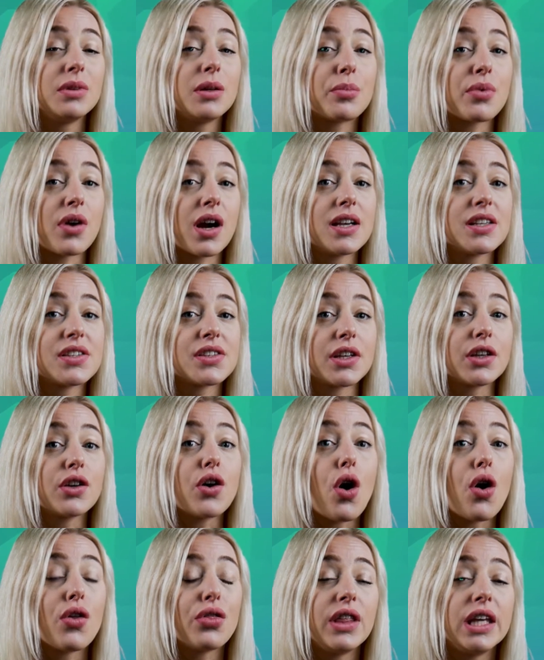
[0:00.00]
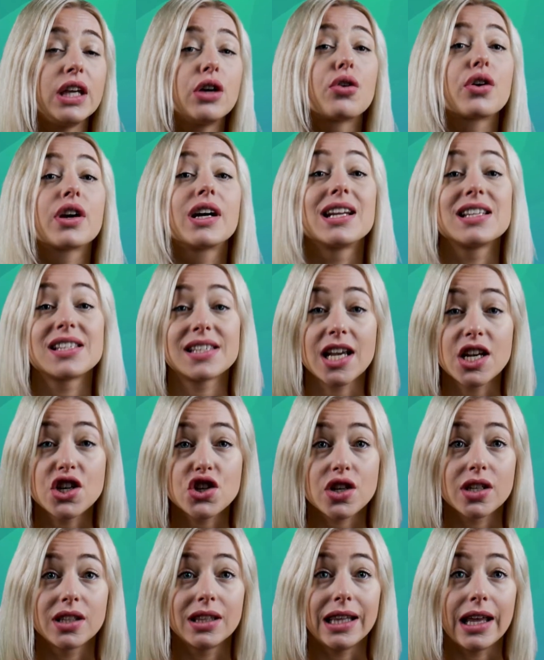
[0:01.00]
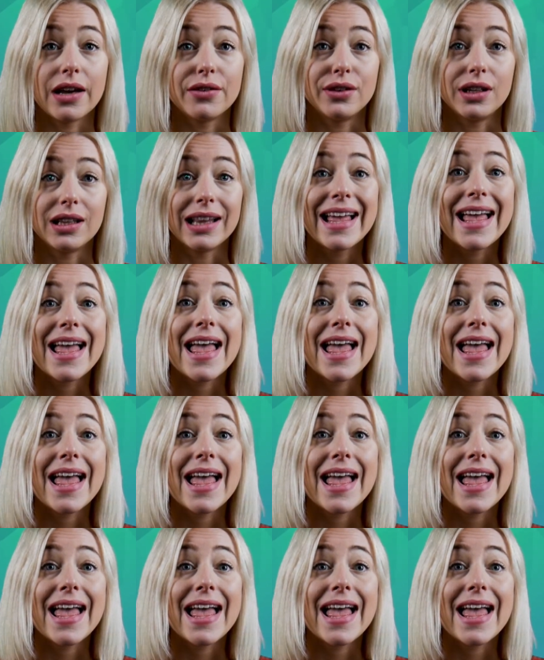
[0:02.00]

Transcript: pricing on the organization level